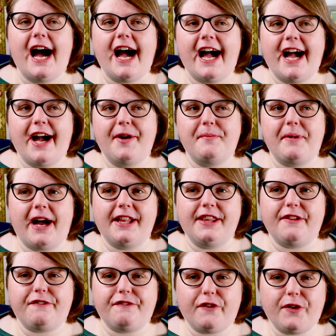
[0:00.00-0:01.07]
Um,
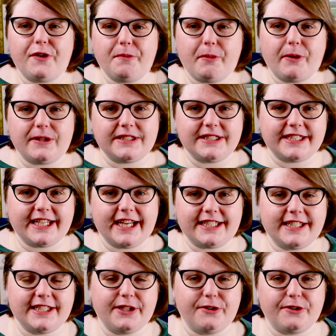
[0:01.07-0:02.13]
and the first person to
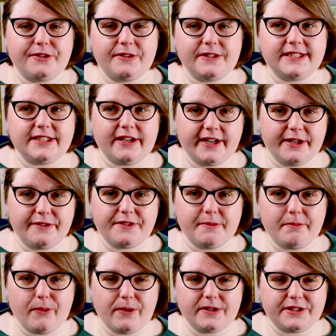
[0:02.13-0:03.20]
get to the other side of
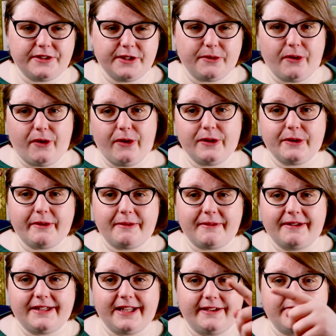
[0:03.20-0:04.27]
the board, so you go all the way
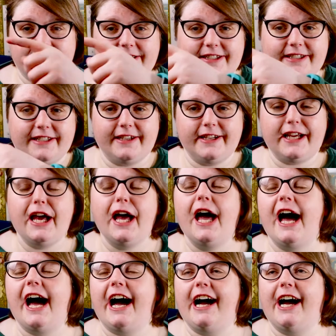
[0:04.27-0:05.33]
around the outside like,
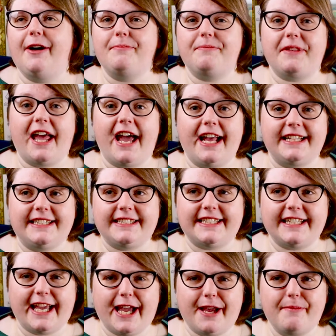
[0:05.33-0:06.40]
um, ends
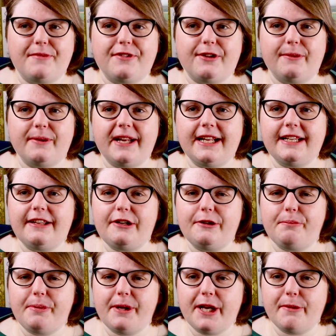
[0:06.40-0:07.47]
the game. So it ended
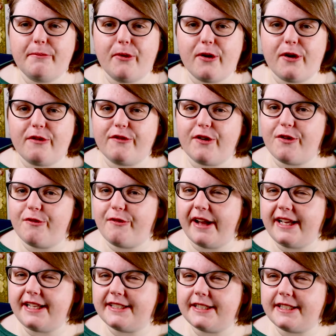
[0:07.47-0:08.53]
up being more of a
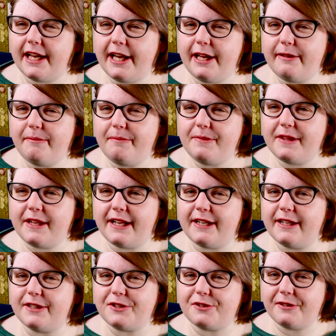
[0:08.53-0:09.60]
race game than
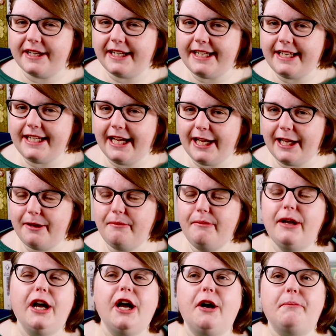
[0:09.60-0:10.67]
a train game.
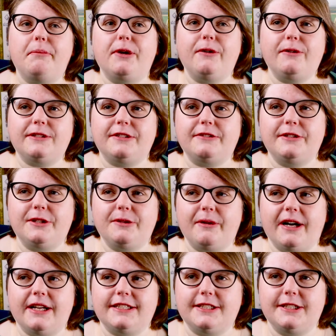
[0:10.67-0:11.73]
But also you
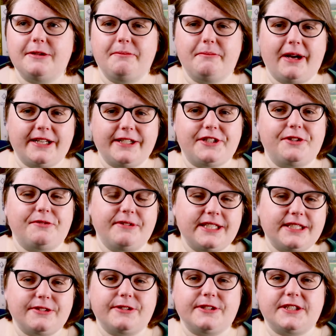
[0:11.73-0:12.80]
had to manage your
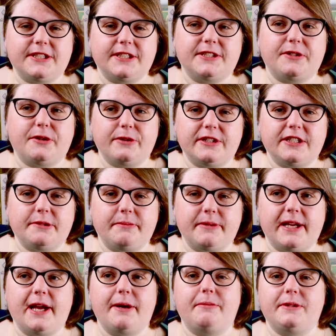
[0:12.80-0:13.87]
resources of course to
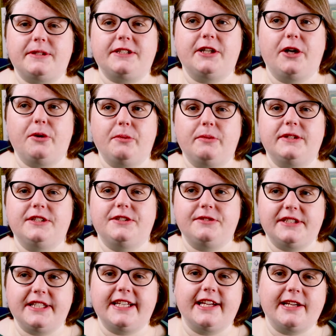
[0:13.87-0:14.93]
be able to go and
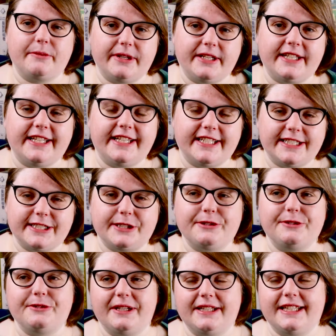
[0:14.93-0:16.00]
do digging when you needed
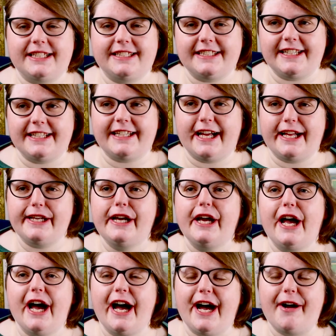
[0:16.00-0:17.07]
to and things like that.
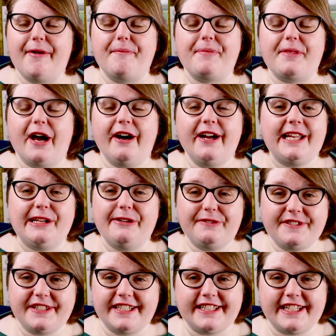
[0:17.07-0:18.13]
Um, I
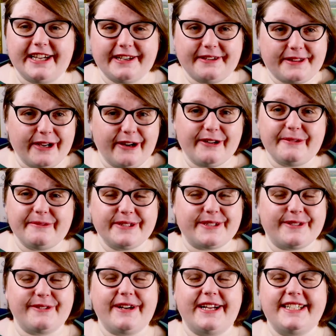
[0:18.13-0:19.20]
loved it. I thought it was
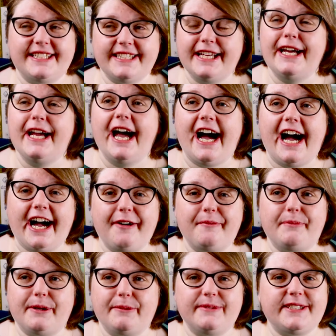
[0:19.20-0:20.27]
great.
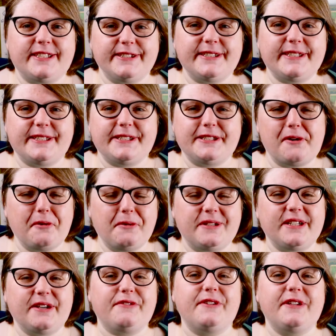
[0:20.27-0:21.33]
Um, but it was just so
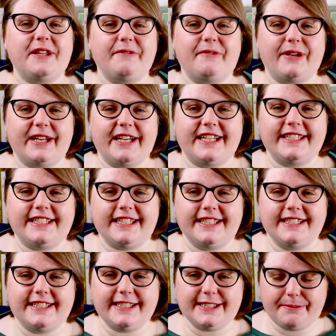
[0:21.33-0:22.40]
different than what I had
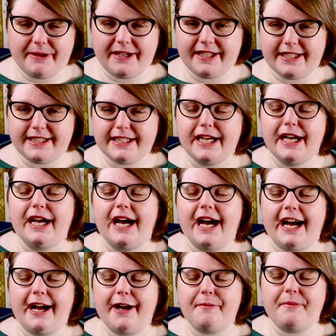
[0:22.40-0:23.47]
anticipated.
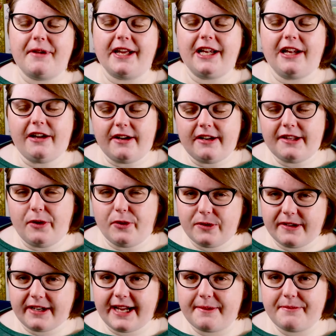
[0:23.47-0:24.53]
Um, and a lot of the
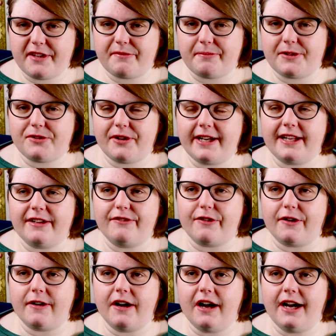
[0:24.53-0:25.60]
older games I've been trading
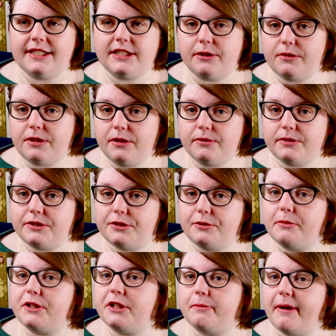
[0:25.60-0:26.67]
for, I don't know
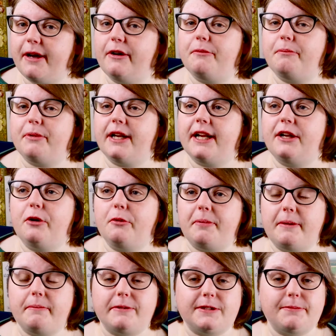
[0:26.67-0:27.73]
too much about, but I know
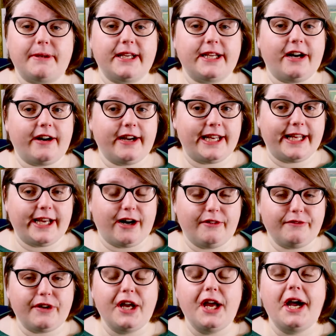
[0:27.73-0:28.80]
people speak highly
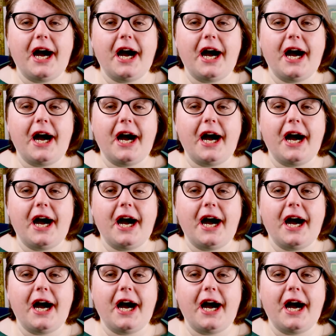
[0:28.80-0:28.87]
of.